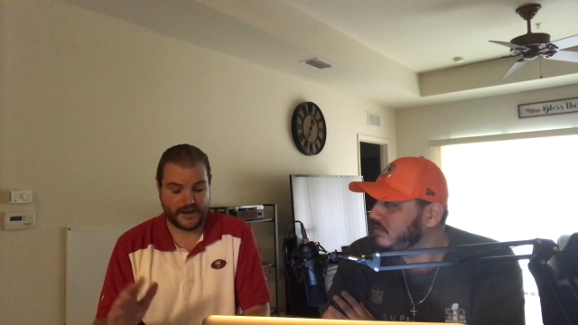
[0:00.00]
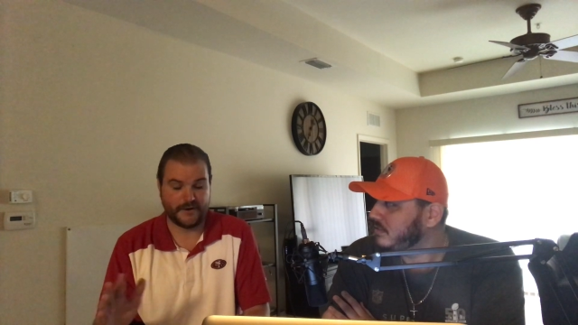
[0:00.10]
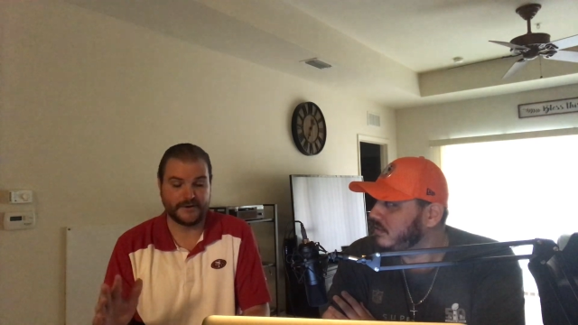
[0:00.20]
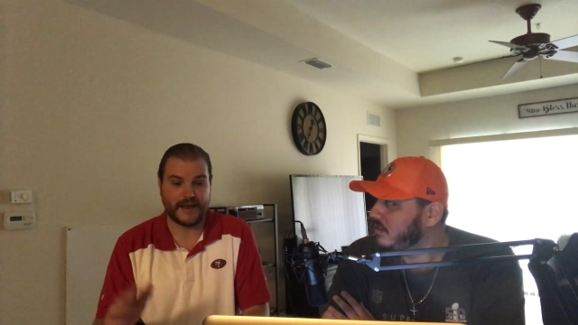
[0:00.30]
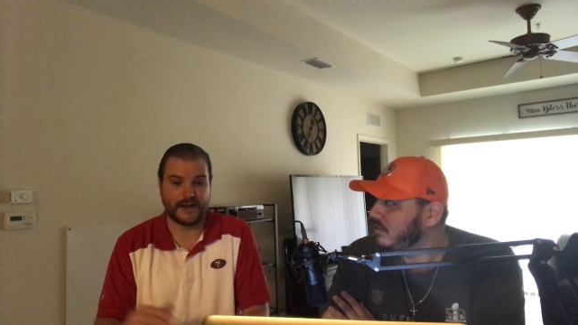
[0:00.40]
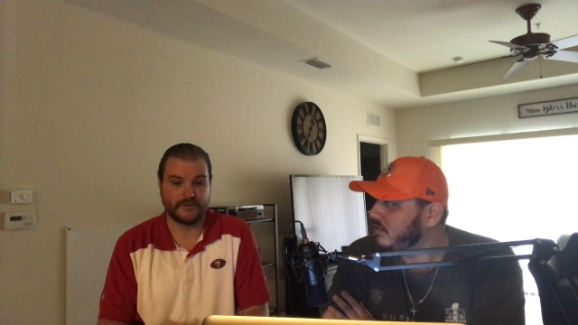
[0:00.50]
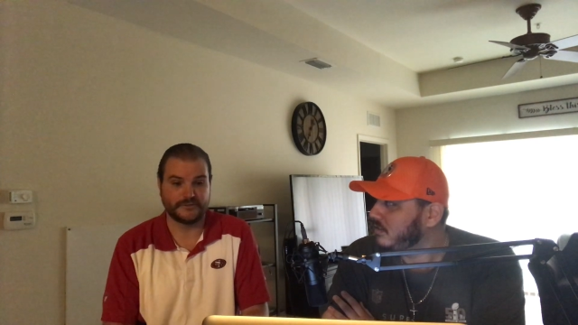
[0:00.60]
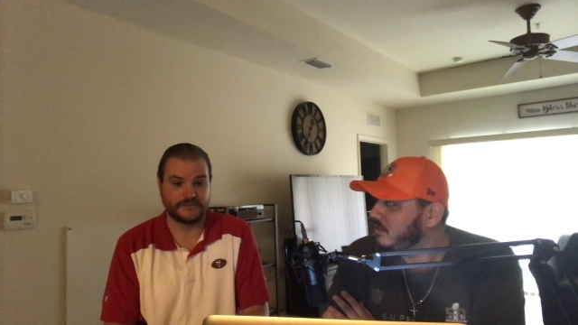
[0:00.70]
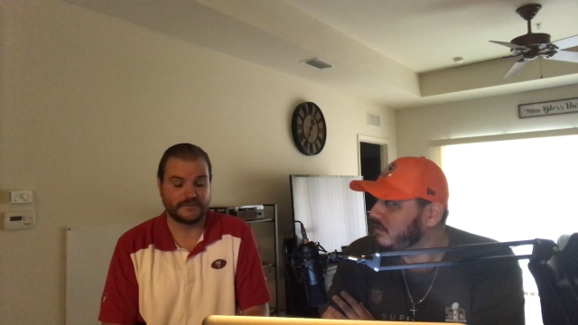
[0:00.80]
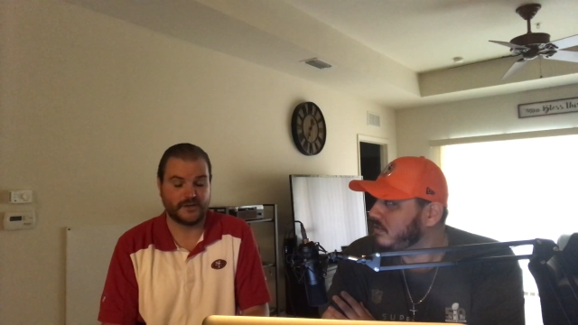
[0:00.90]
Speaker 1: Aaron
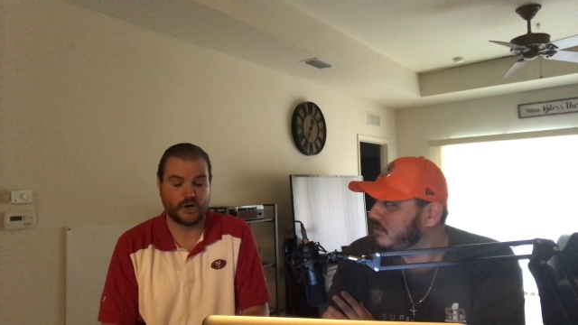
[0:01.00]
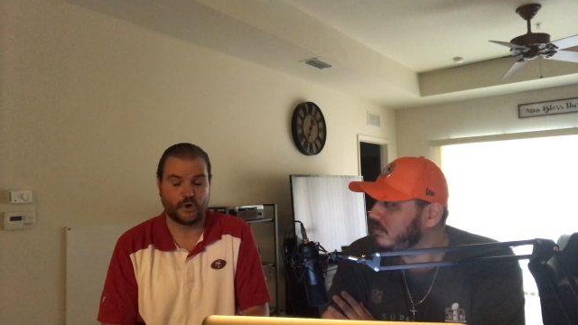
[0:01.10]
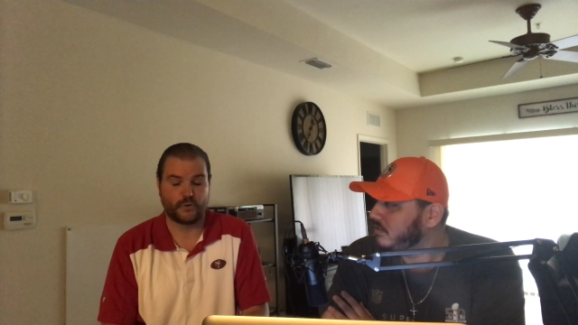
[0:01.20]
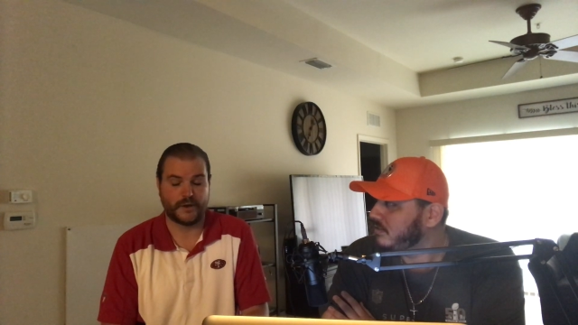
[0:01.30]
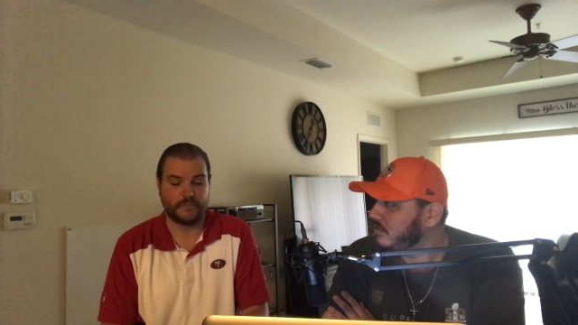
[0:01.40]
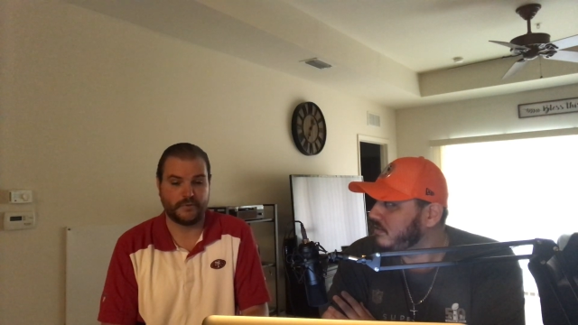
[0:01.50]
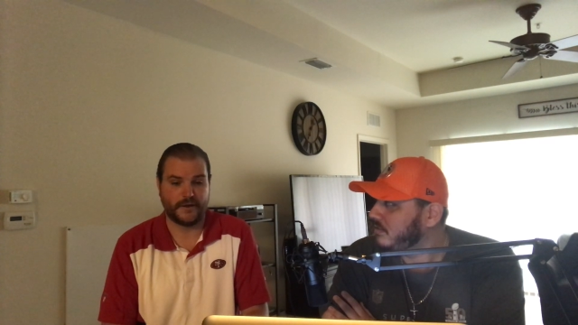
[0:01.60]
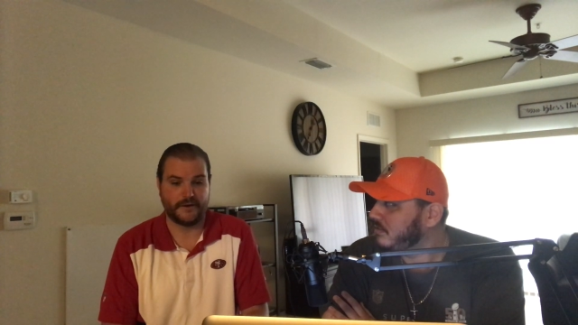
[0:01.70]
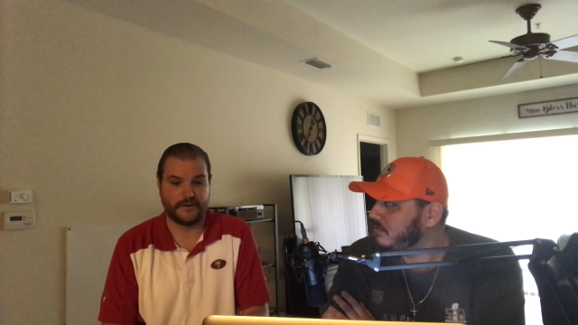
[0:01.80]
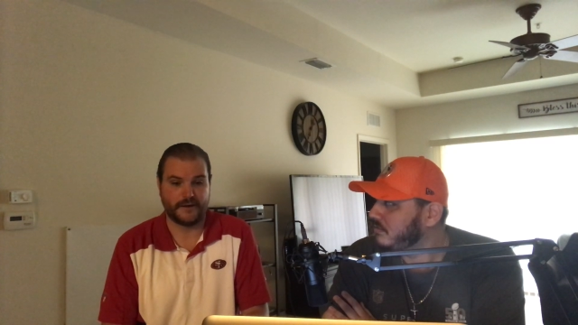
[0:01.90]
Donald's a great
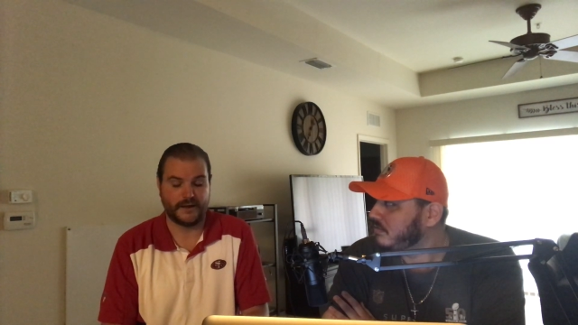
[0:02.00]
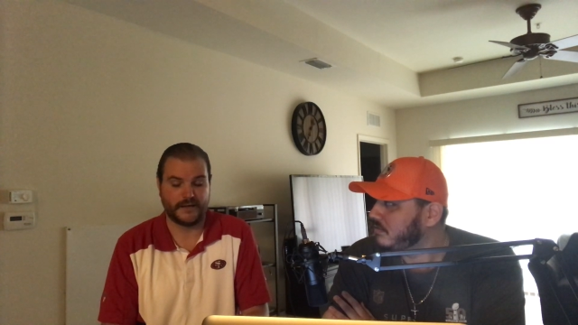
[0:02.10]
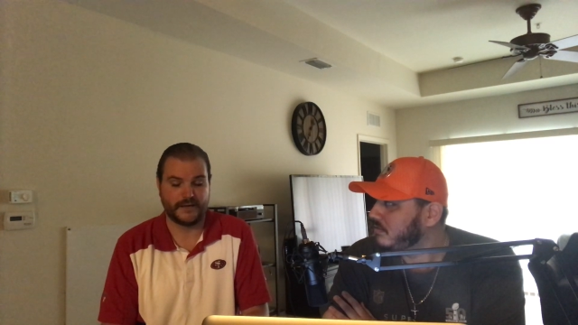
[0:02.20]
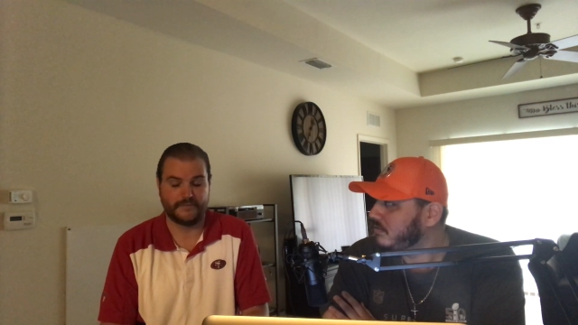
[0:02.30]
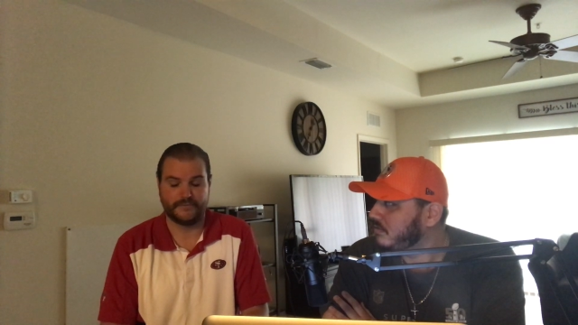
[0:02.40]
player. I,